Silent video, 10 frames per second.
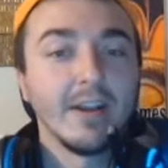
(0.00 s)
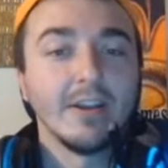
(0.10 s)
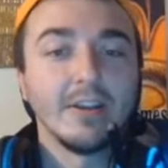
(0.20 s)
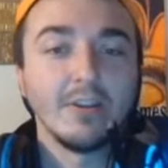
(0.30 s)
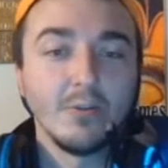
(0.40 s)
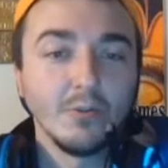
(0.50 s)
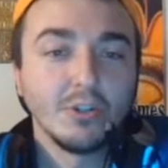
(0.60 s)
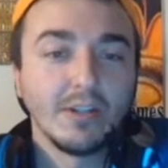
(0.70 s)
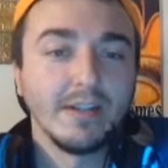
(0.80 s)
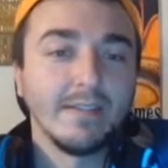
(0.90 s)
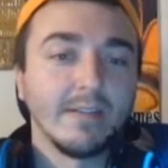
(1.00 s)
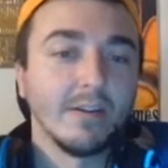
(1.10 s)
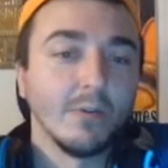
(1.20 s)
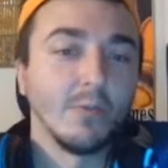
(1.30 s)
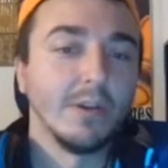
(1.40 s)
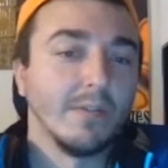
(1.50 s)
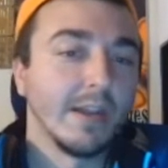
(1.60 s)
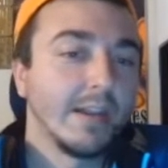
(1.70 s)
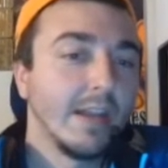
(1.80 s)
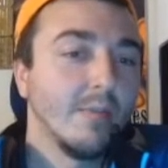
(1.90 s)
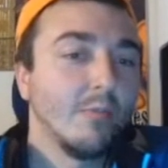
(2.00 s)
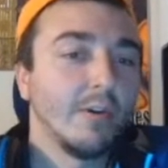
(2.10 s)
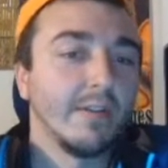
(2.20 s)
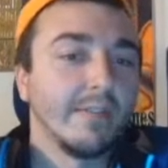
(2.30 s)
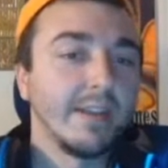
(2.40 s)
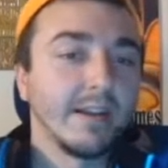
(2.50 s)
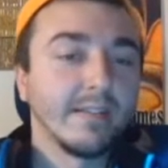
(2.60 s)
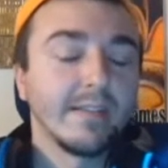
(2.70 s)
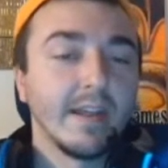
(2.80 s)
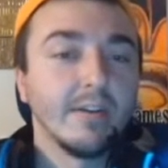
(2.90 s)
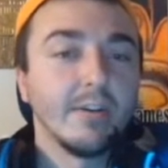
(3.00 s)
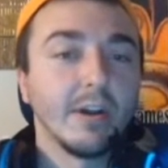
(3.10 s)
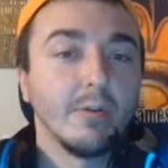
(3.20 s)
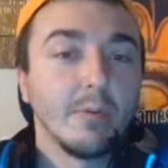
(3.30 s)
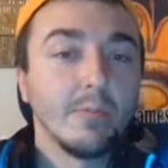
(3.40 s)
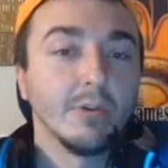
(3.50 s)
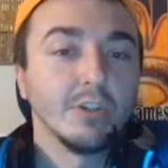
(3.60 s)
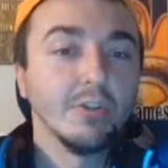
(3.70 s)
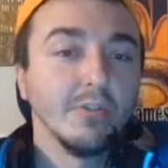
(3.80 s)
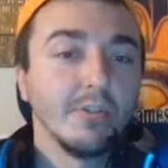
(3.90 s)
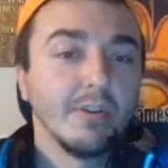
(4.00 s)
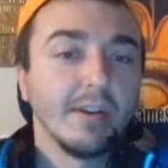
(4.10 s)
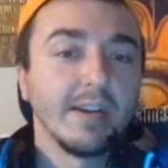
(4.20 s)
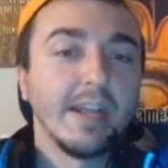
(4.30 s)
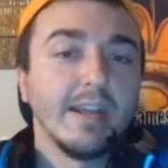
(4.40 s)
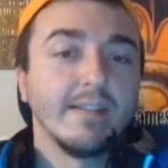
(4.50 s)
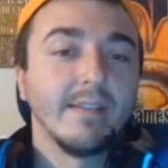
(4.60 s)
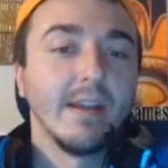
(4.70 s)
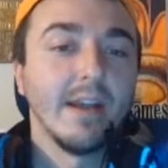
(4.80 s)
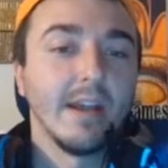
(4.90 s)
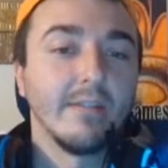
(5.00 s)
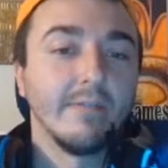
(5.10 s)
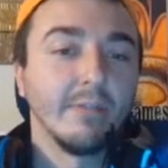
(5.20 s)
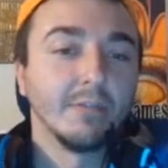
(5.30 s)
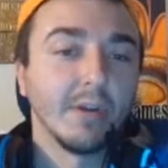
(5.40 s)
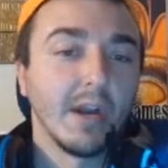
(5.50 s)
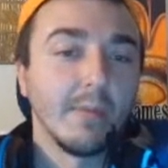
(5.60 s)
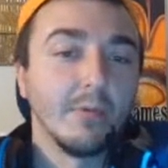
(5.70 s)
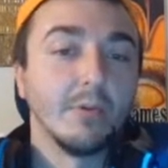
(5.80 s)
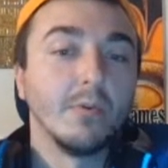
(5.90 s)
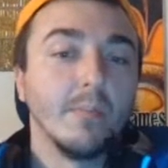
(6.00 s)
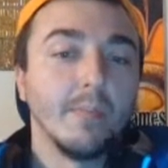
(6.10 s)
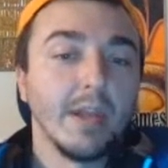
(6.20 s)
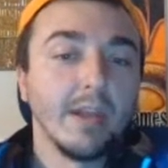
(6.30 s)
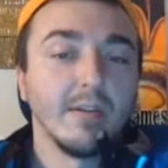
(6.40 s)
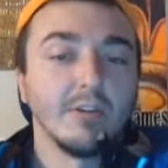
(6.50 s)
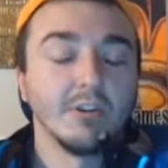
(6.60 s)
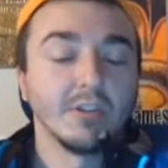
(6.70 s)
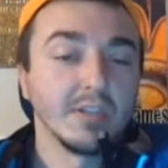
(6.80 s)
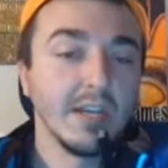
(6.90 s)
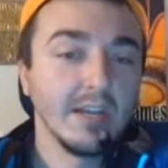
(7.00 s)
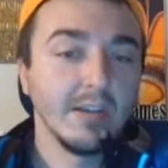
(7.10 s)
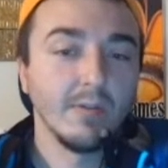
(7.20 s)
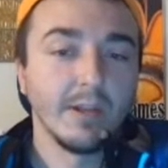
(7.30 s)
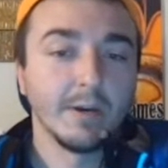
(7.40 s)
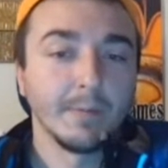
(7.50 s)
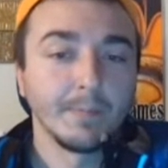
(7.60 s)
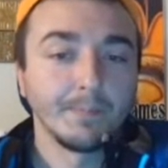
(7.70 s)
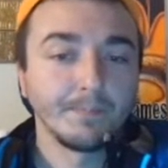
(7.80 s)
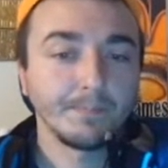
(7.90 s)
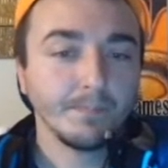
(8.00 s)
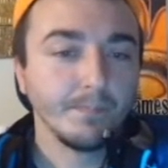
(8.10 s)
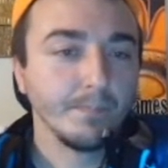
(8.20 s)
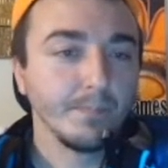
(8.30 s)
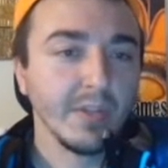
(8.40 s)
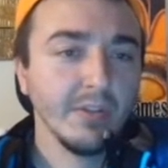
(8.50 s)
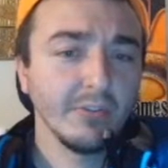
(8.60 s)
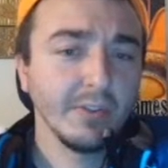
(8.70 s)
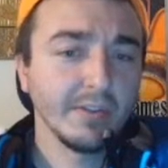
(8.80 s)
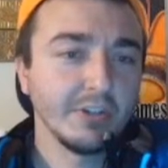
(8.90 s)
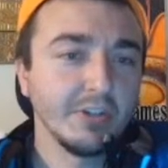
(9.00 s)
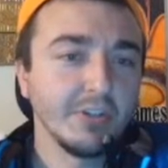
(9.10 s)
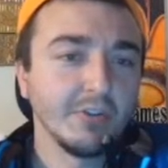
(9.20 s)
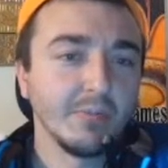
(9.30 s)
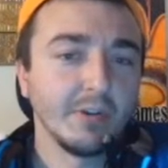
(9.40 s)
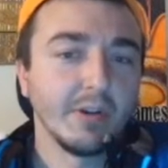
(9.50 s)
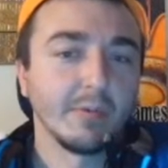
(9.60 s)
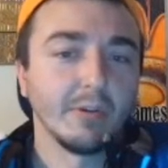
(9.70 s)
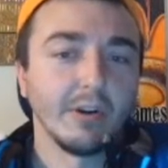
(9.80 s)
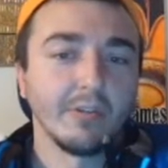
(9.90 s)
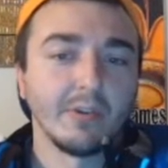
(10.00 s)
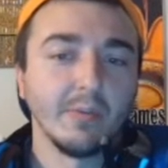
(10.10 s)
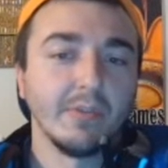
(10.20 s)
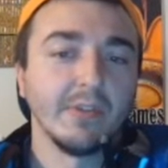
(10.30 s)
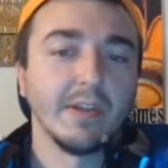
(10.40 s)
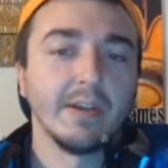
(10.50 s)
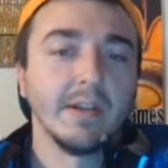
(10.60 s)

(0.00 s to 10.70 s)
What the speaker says: usually isn't going to win you that game, whereas the extender to help you push through to their negates and full combo may just get you there. So then the Schism, the double cross, like we said,